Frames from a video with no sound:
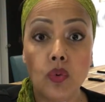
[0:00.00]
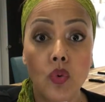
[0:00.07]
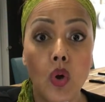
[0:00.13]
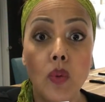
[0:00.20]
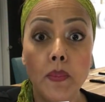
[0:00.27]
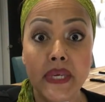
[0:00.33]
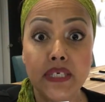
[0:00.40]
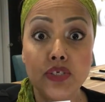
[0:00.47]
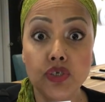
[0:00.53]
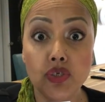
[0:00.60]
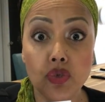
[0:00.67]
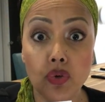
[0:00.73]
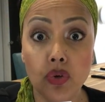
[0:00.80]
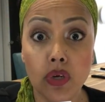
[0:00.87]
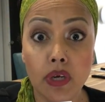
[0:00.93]
will make
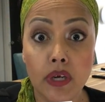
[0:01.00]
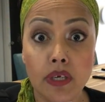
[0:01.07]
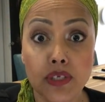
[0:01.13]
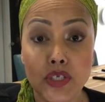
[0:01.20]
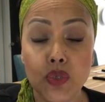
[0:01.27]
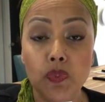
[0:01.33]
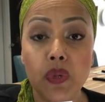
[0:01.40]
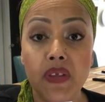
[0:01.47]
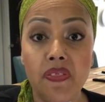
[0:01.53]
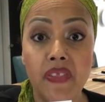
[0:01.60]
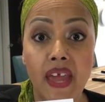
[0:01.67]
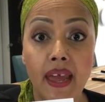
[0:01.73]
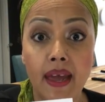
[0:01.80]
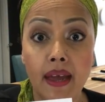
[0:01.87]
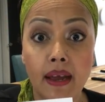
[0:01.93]
sure to be
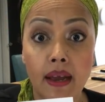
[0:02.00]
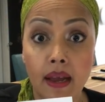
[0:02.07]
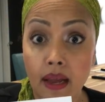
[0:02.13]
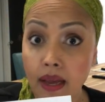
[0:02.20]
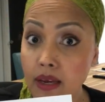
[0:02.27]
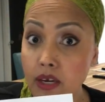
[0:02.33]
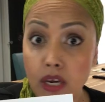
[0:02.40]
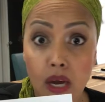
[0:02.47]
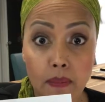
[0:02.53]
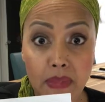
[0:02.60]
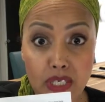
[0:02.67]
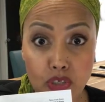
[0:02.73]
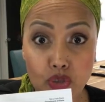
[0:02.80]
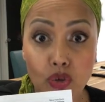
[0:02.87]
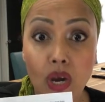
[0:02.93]
there. Not
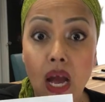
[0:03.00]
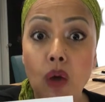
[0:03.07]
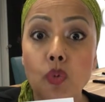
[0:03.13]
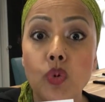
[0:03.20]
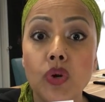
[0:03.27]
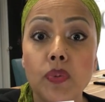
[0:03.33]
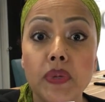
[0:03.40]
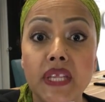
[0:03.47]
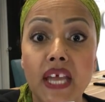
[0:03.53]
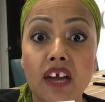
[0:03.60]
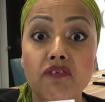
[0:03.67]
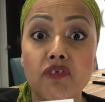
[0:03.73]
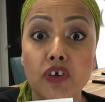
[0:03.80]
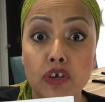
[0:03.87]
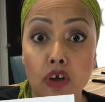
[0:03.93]
make sure, I will be
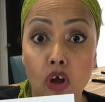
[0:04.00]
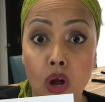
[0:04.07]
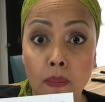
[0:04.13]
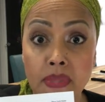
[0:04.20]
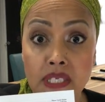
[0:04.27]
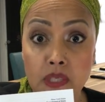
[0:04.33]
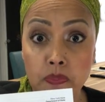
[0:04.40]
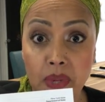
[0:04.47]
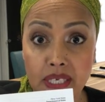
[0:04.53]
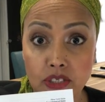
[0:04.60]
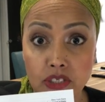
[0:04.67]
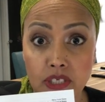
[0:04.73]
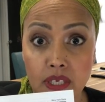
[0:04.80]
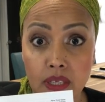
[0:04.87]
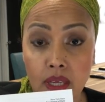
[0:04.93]
there for your home
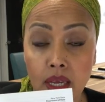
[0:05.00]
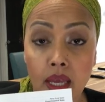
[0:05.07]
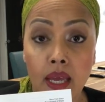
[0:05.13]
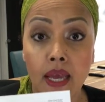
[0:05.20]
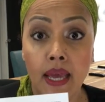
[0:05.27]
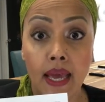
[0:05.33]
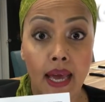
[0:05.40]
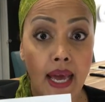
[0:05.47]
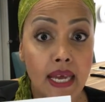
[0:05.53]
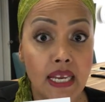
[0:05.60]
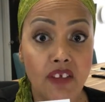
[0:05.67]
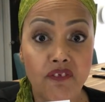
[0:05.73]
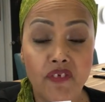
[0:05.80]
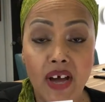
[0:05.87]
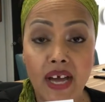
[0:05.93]
inspection. And
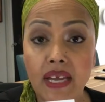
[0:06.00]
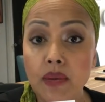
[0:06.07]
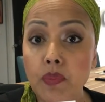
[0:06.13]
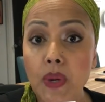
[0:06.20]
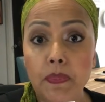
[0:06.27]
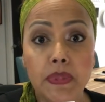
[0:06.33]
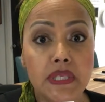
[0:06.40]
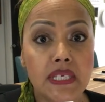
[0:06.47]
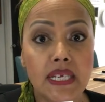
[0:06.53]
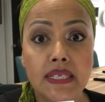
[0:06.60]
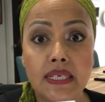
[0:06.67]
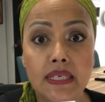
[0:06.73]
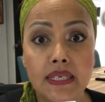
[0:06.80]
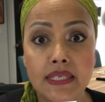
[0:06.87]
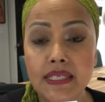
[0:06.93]
if I am
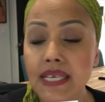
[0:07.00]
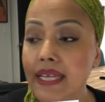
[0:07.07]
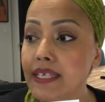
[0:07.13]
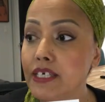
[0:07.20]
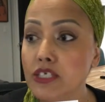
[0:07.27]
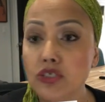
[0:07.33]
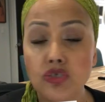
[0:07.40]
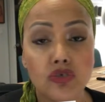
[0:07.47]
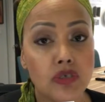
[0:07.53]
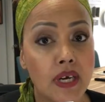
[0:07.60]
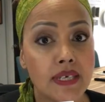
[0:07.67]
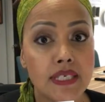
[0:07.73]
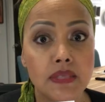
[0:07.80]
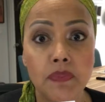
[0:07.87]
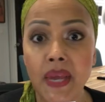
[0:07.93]
representing the seller,
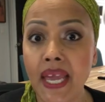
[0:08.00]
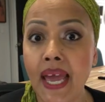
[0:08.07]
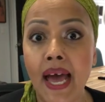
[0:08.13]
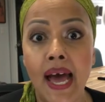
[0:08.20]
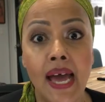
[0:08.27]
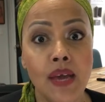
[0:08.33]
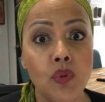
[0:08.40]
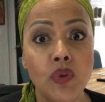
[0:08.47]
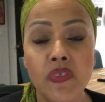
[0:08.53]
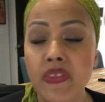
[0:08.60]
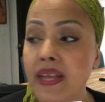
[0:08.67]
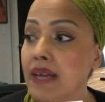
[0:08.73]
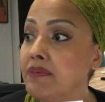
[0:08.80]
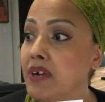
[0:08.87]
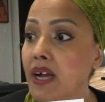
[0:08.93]
trust me, I will
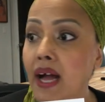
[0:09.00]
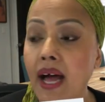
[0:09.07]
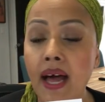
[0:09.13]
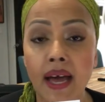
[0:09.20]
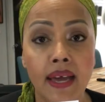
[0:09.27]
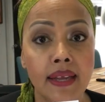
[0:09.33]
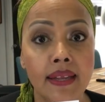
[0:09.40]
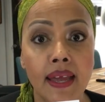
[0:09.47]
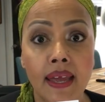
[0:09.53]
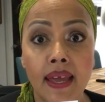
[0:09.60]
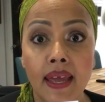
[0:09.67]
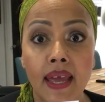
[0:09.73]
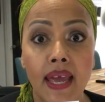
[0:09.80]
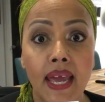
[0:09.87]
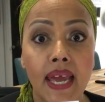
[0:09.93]
never hide
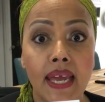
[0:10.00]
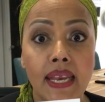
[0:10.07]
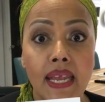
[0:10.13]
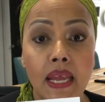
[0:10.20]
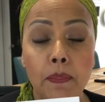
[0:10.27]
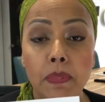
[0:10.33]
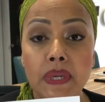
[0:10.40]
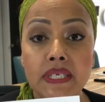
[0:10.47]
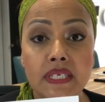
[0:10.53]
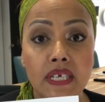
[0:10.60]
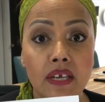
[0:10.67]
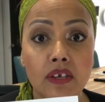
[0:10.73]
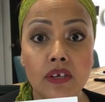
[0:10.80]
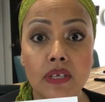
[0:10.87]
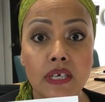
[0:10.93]
any
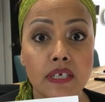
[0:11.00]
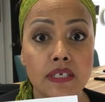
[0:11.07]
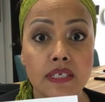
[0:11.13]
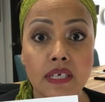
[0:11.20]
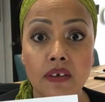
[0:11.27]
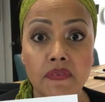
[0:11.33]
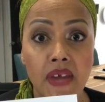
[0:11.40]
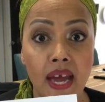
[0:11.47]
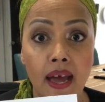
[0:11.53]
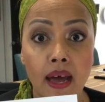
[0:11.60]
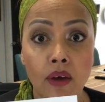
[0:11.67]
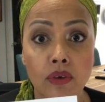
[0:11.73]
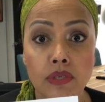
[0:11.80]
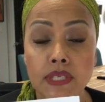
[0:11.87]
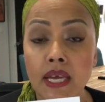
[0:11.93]
particulars of the
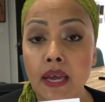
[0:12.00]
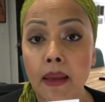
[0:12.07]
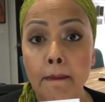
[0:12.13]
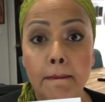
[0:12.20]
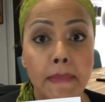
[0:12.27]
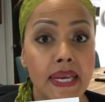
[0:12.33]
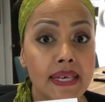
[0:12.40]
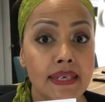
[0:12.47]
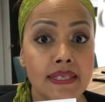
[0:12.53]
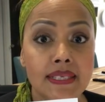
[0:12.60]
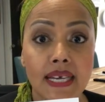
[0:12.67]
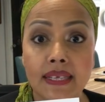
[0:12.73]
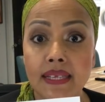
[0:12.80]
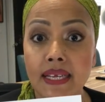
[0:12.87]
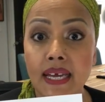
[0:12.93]
house, because
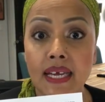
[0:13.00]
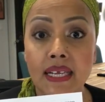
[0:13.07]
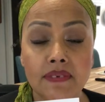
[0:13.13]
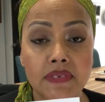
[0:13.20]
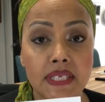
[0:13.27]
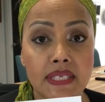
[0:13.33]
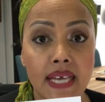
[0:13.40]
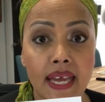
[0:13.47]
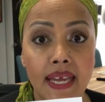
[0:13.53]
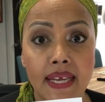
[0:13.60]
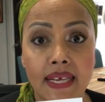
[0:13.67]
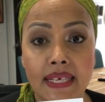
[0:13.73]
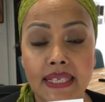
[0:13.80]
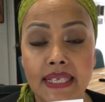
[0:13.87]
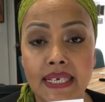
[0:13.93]
at the of the
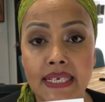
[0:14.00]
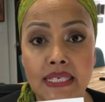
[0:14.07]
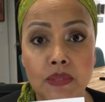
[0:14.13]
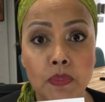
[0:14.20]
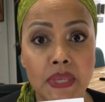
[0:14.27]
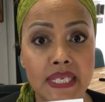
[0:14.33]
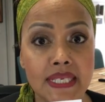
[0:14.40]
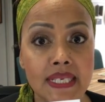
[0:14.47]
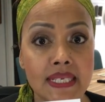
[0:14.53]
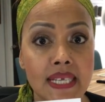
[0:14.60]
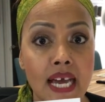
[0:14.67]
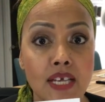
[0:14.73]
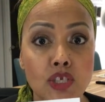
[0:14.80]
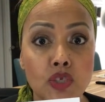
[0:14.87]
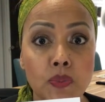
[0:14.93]
day, this business
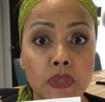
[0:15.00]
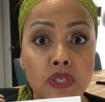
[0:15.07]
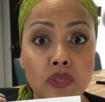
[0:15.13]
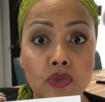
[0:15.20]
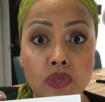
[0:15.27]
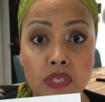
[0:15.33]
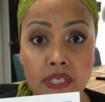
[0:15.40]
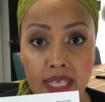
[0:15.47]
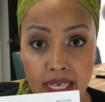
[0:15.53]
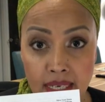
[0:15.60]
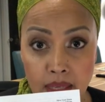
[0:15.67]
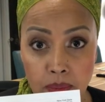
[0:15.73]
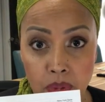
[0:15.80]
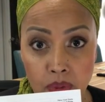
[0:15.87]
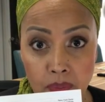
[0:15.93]
has to be
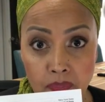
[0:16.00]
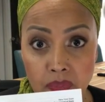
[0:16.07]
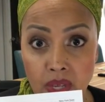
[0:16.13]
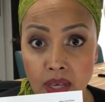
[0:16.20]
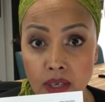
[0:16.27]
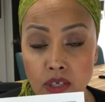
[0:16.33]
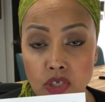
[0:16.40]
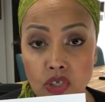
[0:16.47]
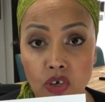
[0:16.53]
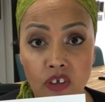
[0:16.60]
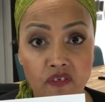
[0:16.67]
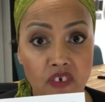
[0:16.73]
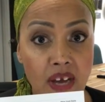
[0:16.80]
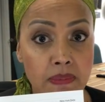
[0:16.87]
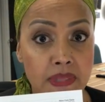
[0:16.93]
sustainable. So
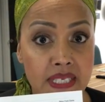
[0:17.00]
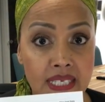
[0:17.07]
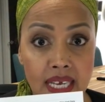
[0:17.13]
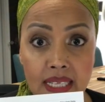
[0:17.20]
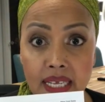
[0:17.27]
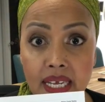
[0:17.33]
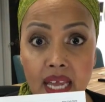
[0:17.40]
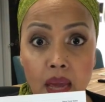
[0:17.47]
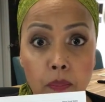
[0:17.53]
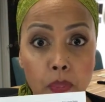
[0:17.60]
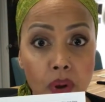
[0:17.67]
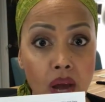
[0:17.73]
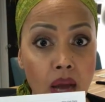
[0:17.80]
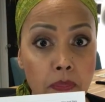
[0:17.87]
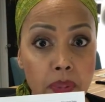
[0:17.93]
if I'm selling a
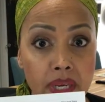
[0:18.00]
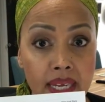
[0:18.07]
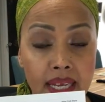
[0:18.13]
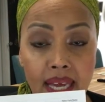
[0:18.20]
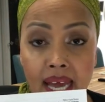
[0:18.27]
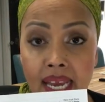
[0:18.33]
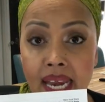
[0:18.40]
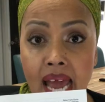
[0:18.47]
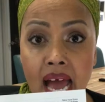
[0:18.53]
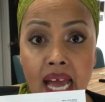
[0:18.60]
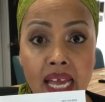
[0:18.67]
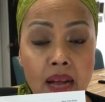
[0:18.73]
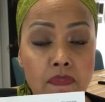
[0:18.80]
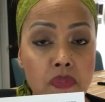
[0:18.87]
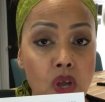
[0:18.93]
property and
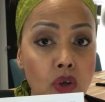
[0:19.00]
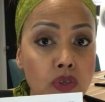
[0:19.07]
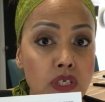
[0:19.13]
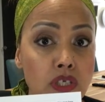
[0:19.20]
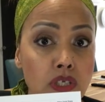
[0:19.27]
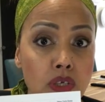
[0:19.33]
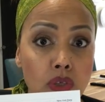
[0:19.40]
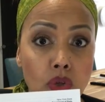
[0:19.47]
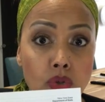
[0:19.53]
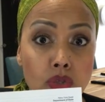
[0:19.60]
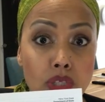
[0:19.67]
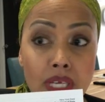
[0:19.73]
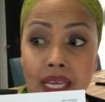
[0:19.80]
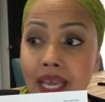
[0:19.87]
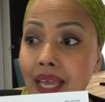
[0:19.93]
I am not
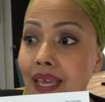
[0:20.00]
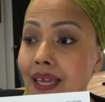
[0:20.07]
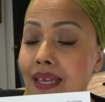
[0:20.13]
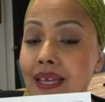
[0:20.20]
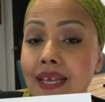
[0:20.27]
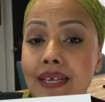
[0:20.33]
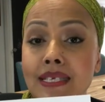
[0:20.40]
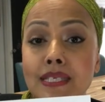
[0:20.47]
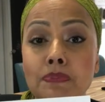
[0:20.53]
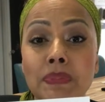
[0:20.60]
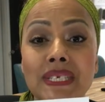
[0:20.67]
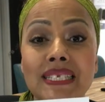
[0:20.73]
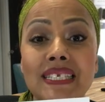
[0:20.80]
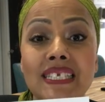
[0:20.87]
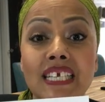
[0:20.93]
disclosing any
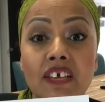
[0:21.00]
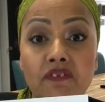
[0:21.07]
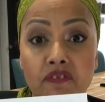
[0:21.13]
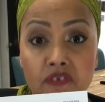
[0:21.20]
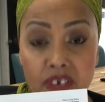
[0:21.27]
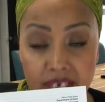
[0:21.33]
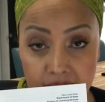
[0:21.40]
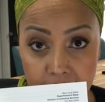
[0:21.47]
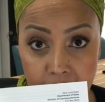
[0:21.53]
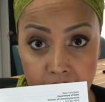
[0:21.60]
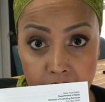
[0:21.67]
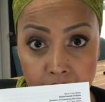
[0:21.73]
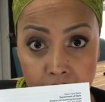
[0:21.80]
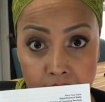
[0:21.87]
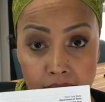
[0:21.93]
specific
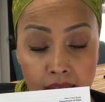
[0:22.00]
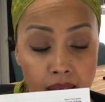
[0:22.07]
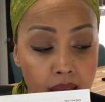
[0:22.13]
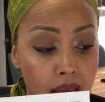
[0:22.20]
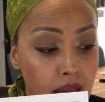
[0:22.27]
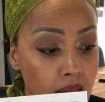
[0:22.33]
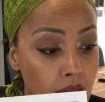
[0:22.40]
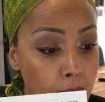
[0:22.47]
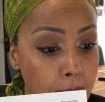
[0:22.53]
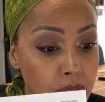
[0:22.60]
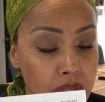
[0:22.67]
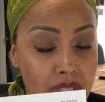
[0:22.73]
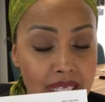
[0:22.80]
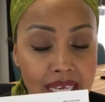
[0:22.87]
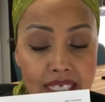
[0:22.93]

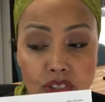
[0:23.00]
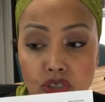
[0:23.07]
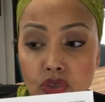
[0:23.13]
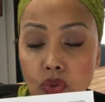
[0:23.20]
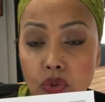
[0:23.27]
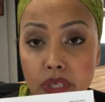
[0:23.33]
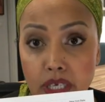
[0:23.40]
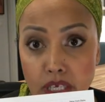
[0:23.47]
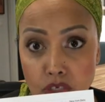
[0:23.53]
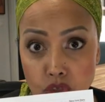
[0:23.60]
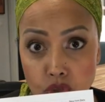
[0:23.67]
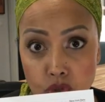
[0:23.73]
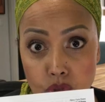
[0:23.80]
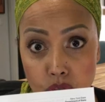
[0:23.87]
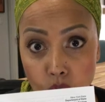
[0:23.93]
potential
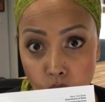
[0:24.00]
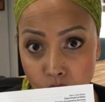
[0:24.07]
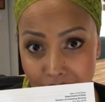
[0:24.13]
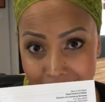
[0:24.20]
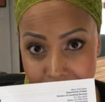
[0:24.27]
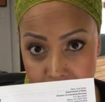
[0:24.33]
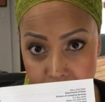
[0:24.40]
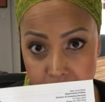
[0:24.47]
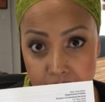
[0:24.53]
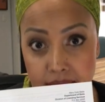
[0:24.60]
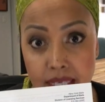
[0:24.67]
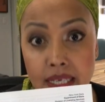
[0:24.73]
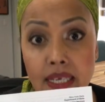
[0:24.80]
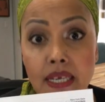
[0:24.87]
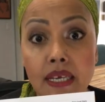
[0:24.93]
issues or
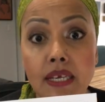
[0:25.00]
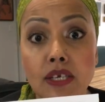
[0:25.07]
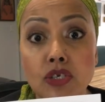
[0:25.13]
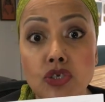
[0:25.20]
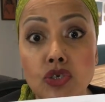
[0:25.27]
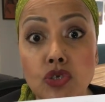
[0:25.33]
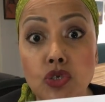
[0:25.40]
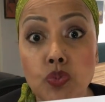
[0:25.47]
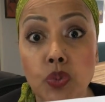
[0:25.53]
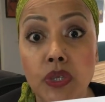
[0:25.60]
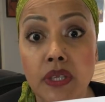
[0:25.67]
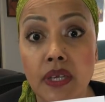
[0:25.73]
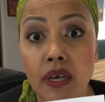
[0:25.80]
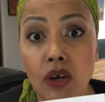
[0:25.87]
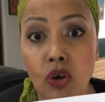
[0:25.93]
existing issues
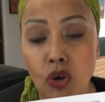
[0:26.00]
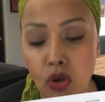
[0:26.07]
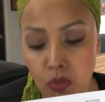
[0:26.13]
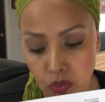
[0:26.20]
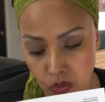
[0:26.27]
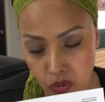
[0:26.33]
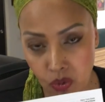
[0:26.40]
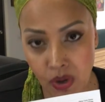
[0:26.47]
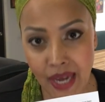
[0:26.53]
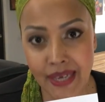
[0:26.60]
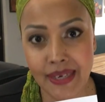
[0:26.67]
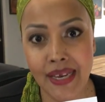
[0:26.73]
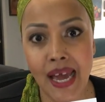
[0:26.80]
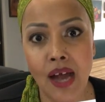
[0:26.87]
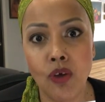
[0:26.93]
with the home
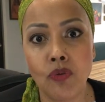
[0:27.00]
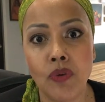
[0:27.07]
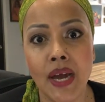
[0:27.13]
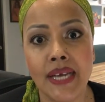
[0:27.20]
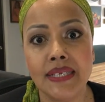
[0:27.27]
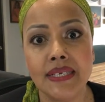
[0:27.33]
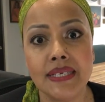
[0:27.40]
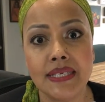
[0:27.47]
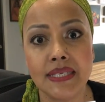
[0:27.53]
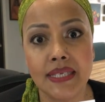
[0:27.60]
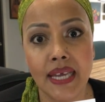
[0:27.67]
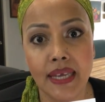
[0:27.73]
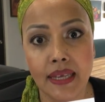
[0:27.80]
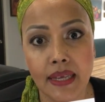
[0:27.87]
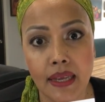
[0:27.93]
right now, right this
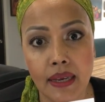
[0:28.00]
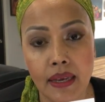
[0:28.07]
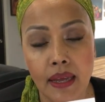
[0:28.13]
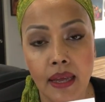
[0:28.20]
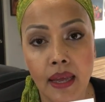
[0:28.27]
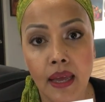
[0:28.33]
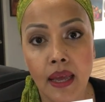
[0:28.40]
second,